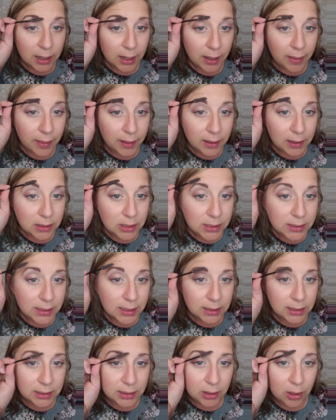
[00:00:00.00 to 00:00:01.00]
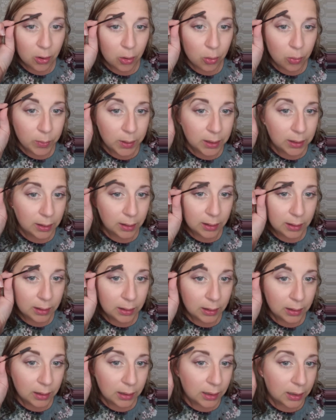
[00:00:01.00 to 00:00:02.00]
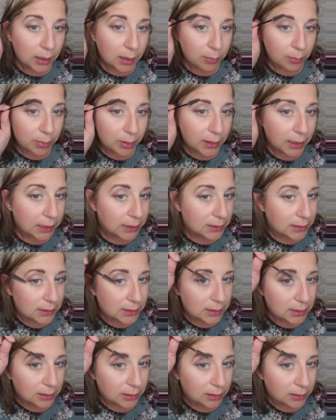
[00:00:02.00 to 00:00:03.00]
And then I just like to comb it in place.